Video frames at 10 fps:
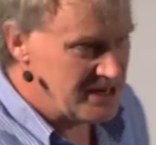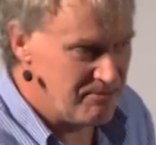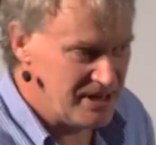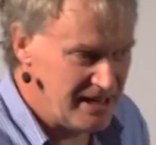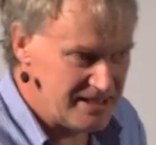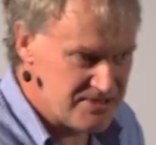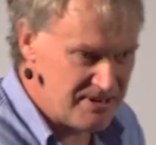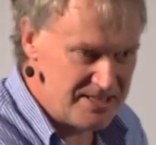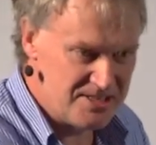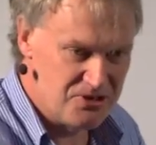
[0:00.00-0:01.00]
Enbrel, all these
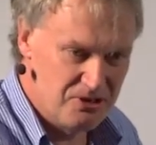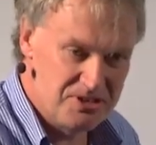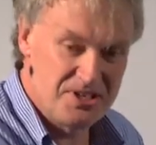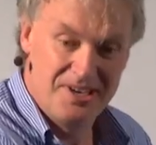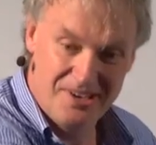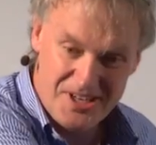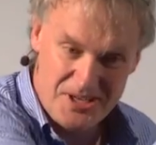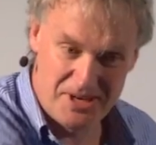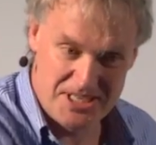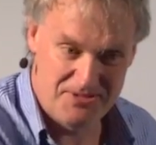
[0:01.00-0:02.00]
fancy drugs? All
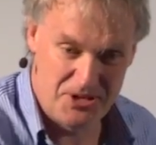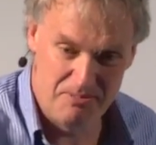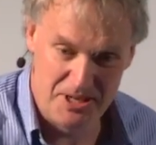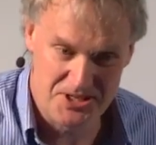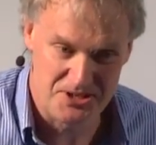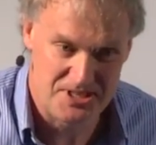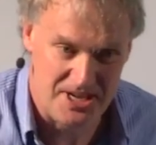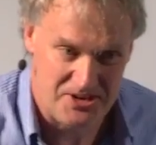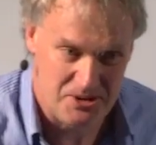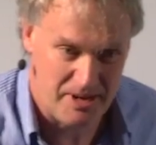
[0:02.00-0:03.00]
you want is a few blisters down your